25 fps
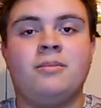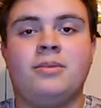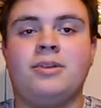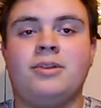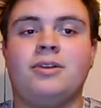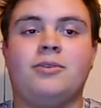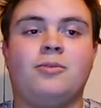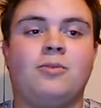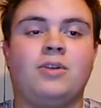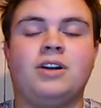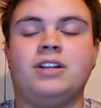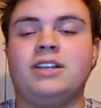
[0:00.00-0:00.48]
but
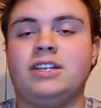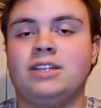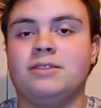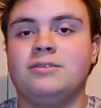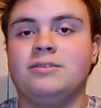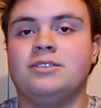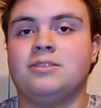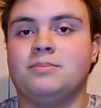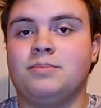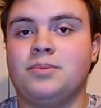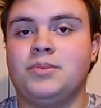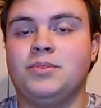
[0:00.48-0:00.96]
it wasn't. It
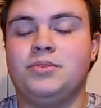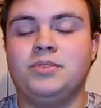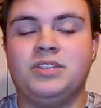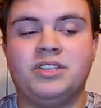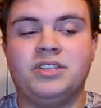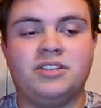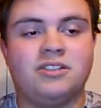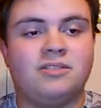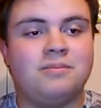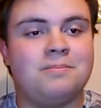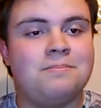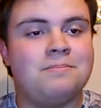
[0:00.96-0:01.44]
was a
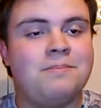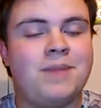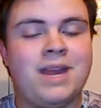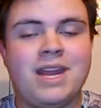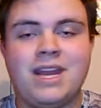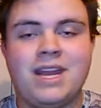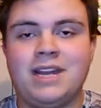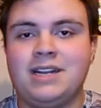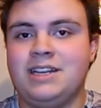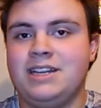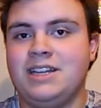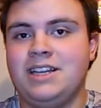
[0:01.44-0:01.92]
bluegill, and
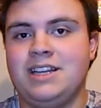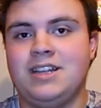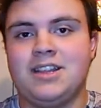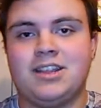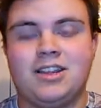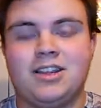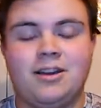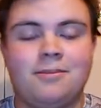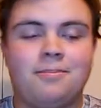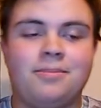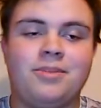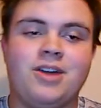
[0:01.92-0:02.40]
man, did he
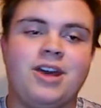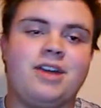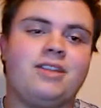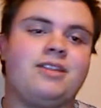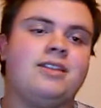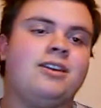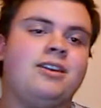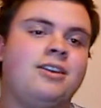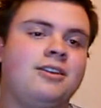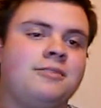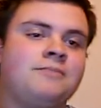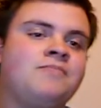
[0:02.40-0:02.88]
thump that
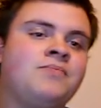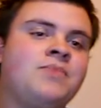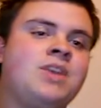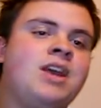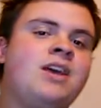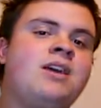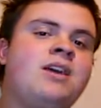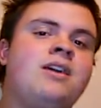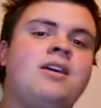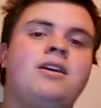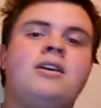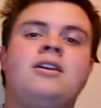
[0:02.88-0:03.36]
thing.
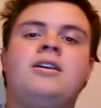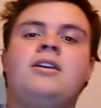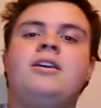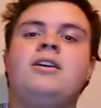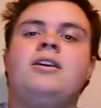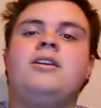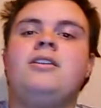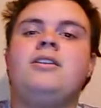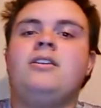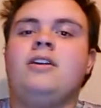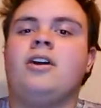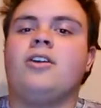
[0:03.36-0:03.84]

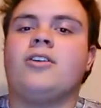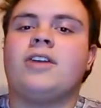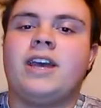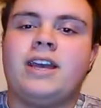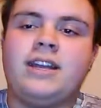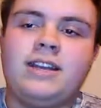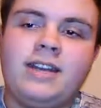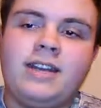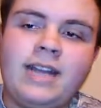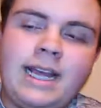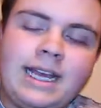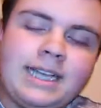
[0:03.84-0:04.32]

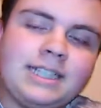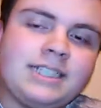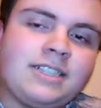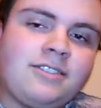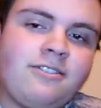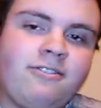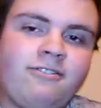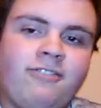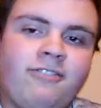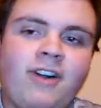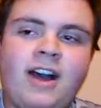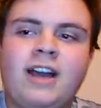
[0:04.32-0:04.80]
Okay,
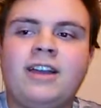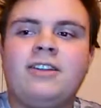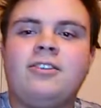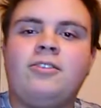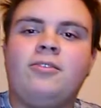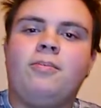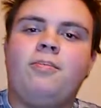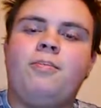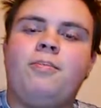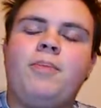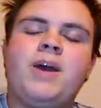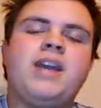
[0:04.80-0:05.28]
next,
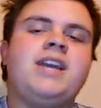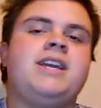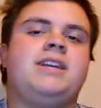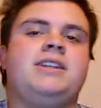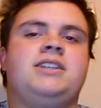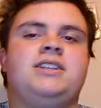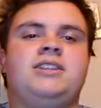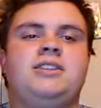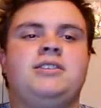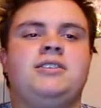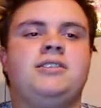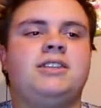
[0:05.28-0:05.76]
final
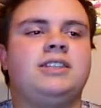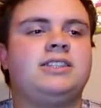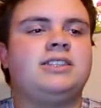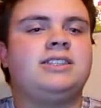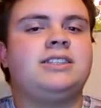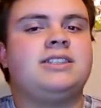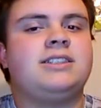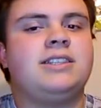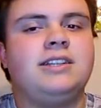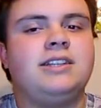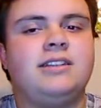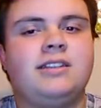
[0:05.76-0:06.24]
bait. This
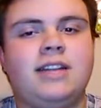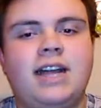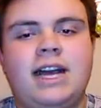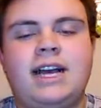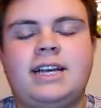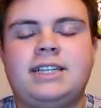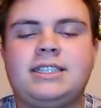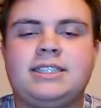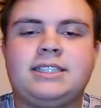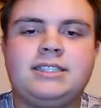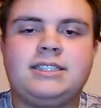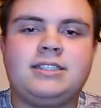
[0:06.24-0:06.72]
is the
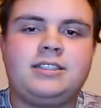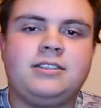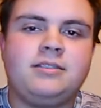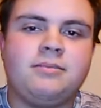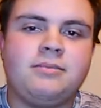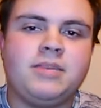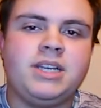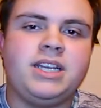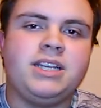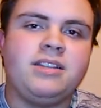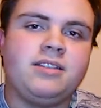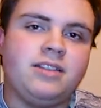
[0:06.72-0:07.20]
last
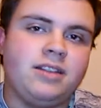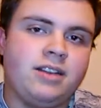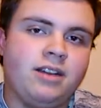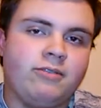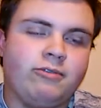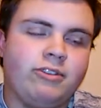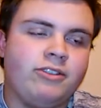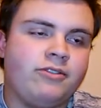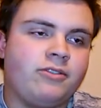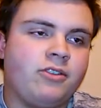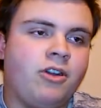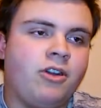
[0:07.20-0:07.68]
bait
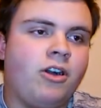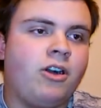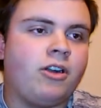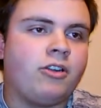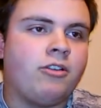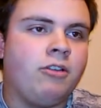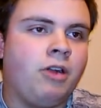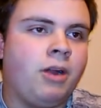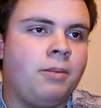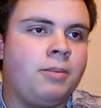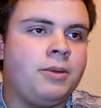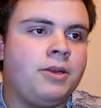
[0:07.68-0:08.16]
that we've caught
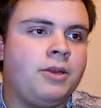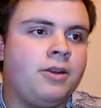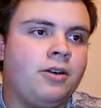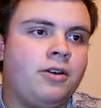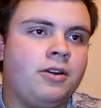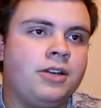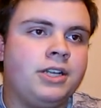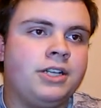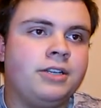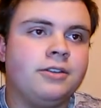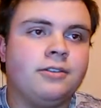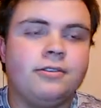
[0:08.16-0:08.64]
crappie
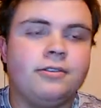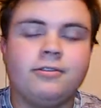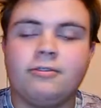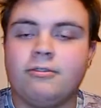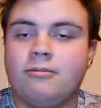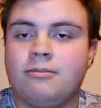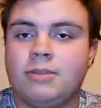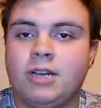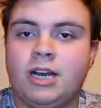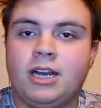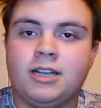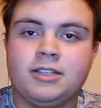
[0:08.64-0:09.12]
on here
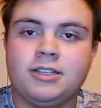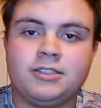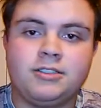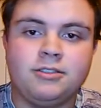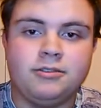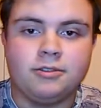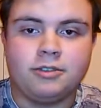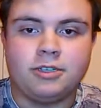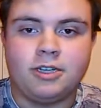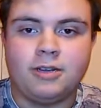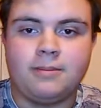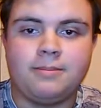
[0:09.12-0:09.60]
from Doc's
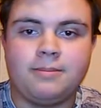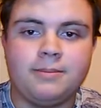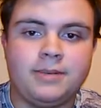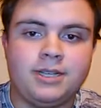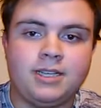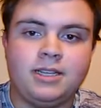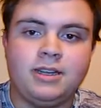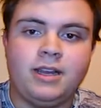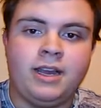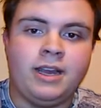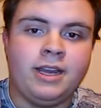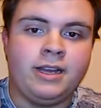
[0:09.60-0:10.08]
Lure
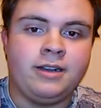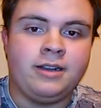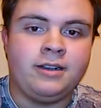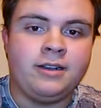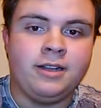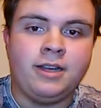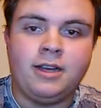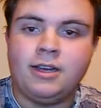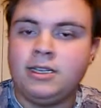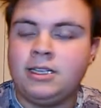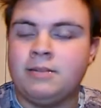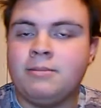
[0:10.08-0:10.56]
Company, and
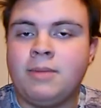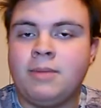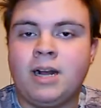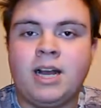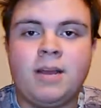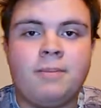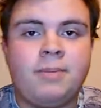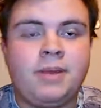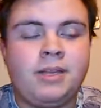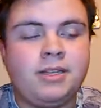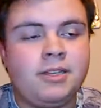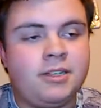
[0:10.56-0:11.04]
in
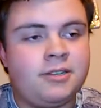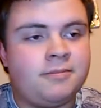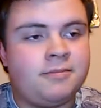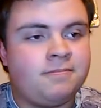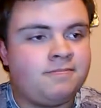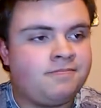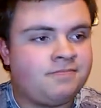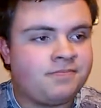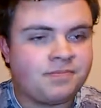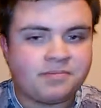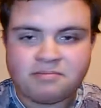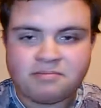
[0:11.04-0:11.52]
my opinion,